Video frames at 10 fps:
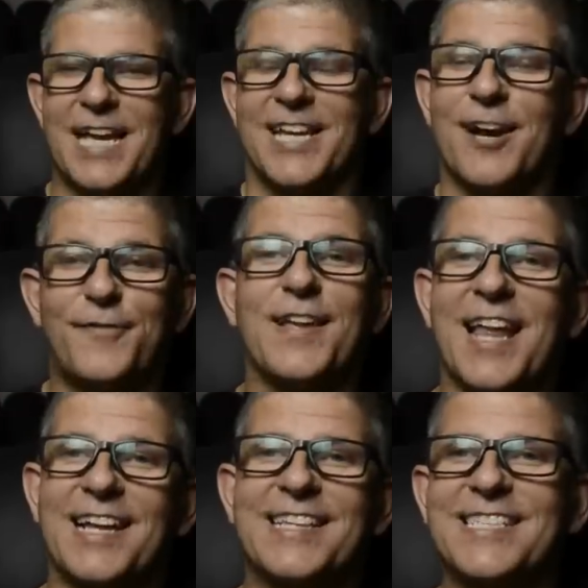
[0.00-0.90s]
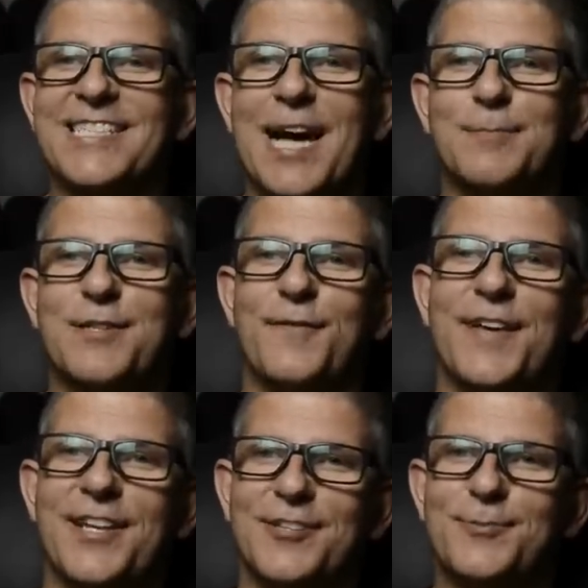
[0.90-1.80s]
Now, if you like these types of
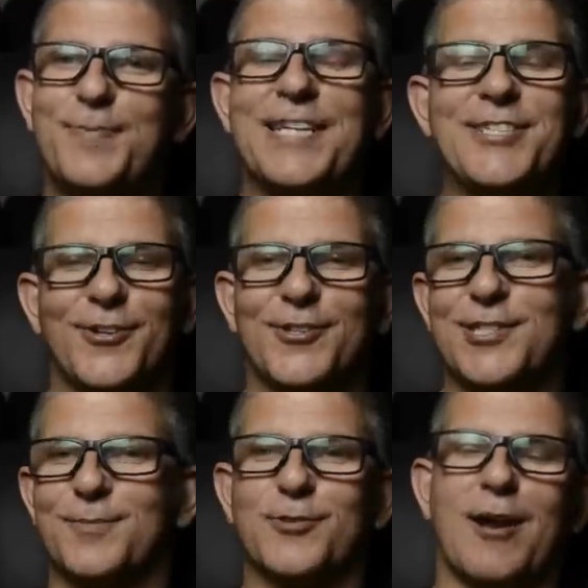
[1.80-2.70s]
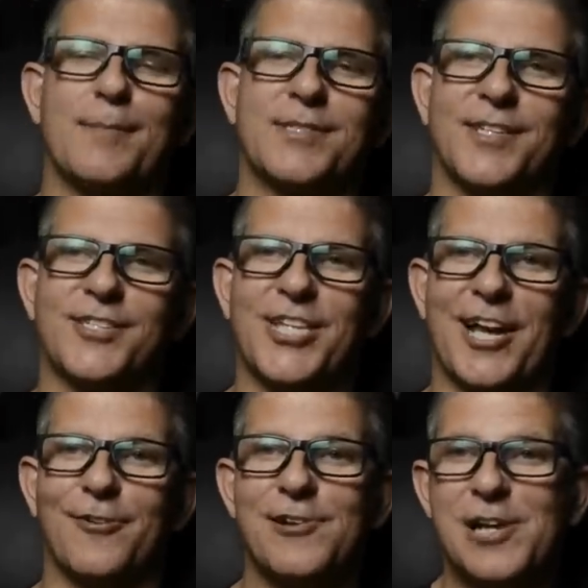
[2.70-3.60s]
videos, be sure to subscribe to the
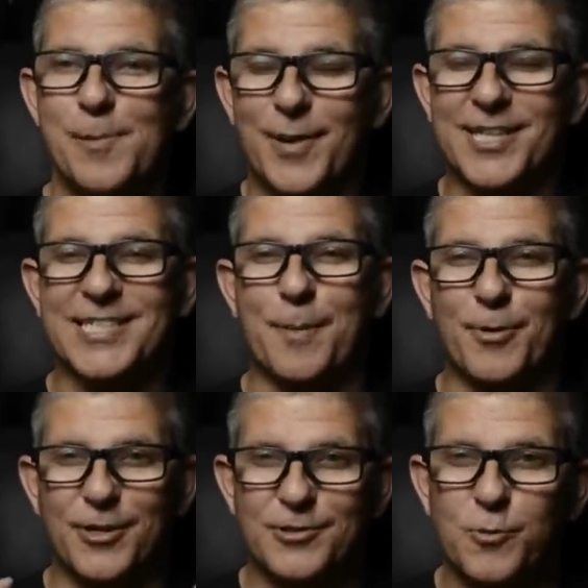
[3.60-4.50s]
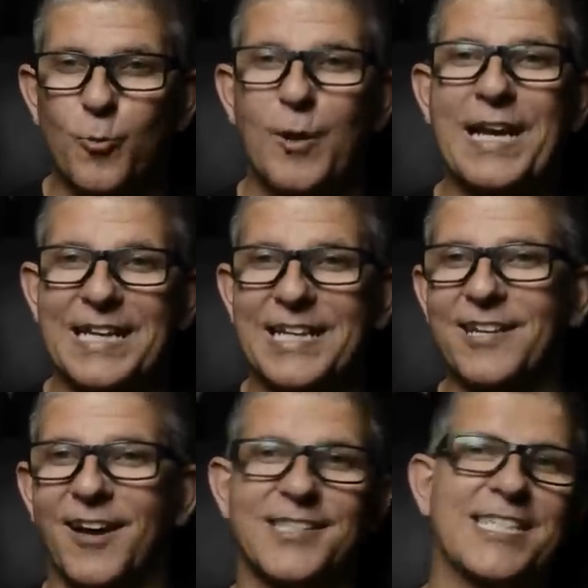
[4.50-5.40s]
channel because I produce weekly
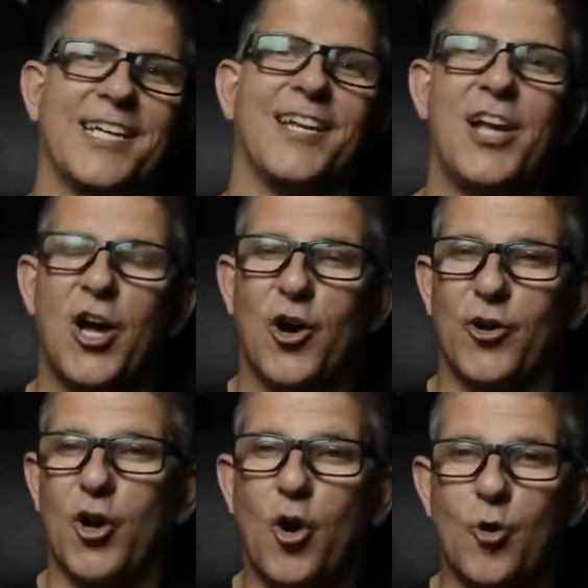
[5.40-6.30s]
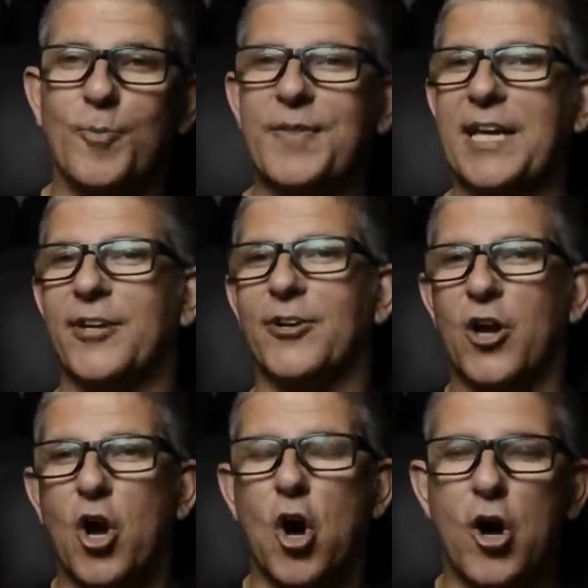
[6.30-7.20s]
content on home theater,
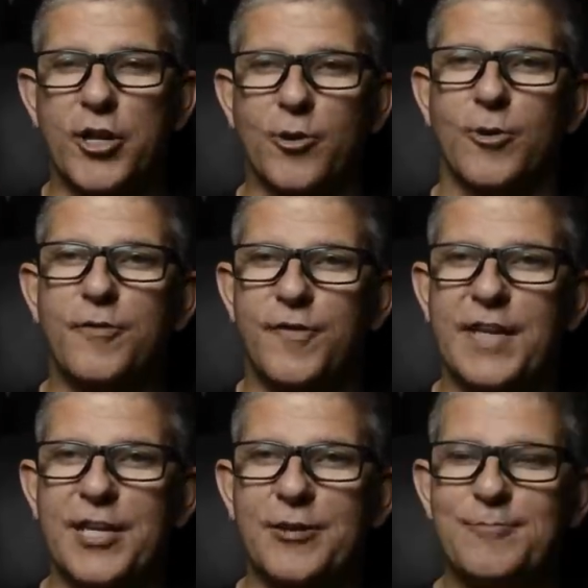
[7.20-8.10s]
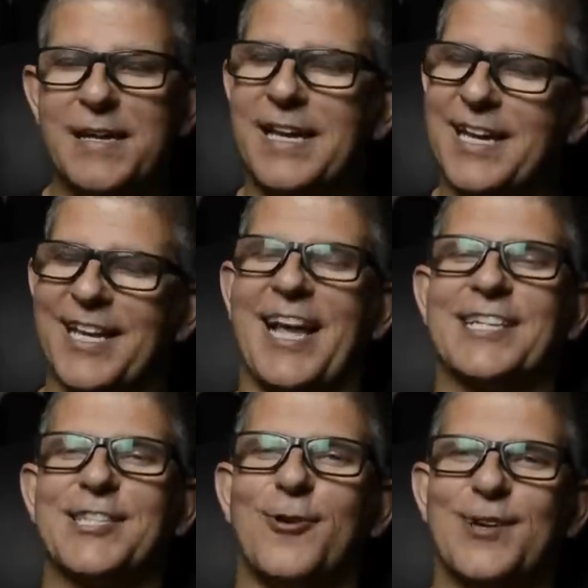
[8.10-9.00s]
audio, and video. And
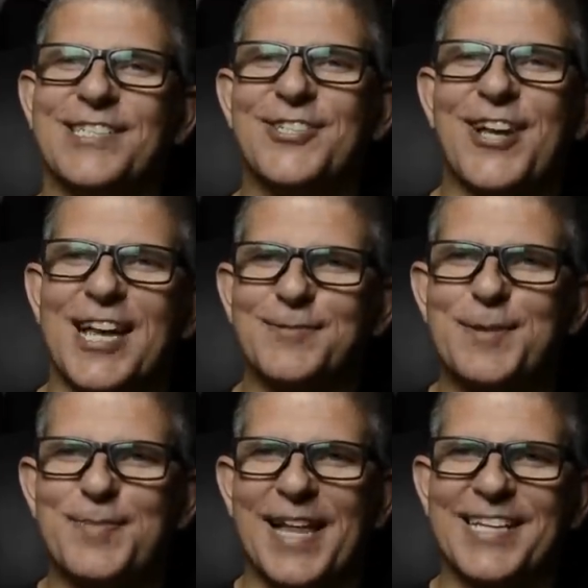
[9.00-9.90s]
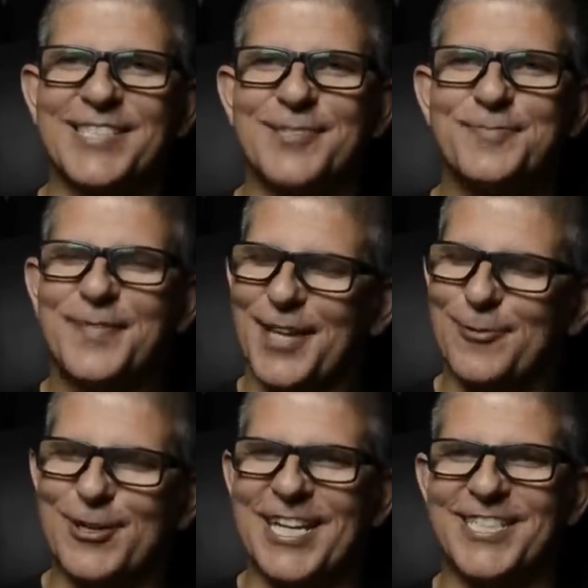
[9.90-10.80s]
as always, you guys be blessed, and
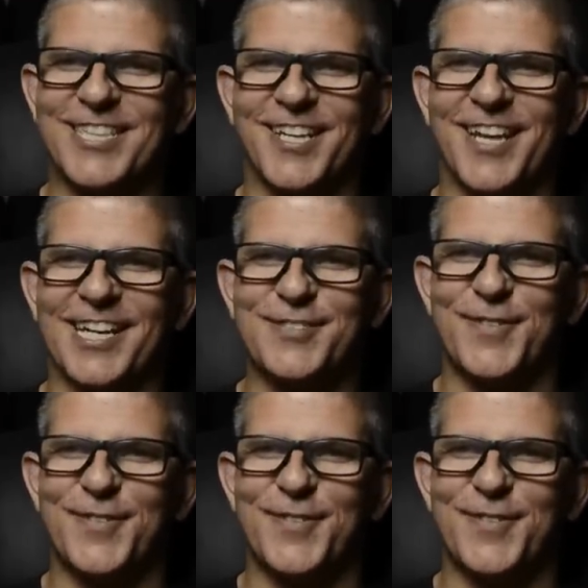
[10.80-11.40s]
we'll catch you in the next